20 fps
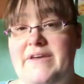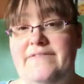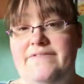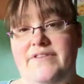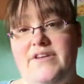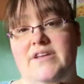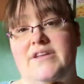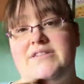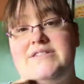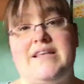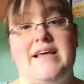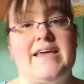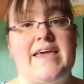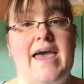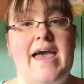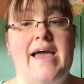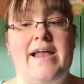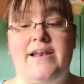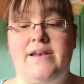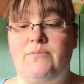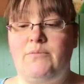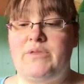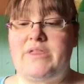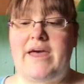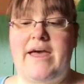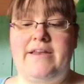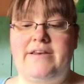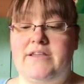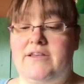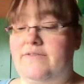If there's, again, with
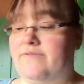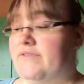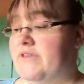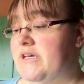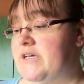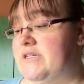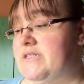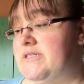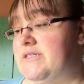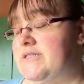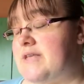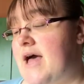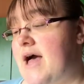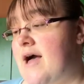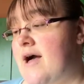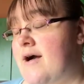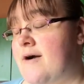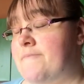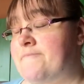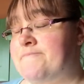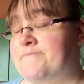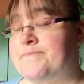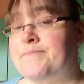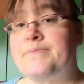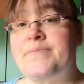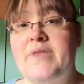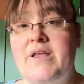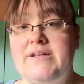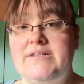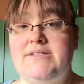any of these
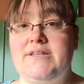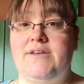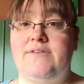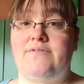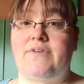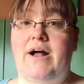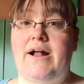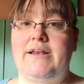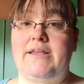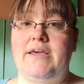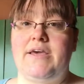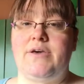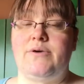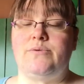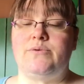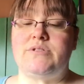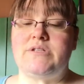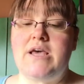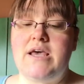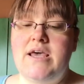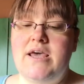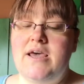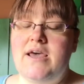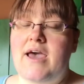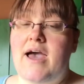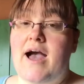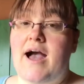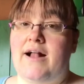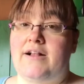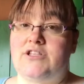sin values,
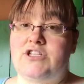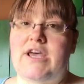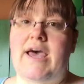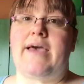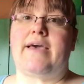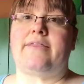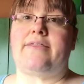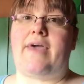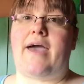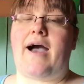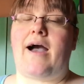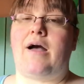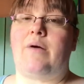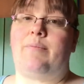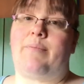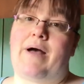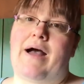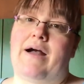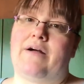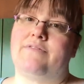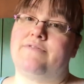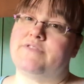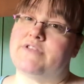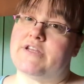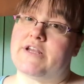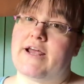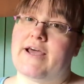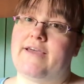I'll check the app after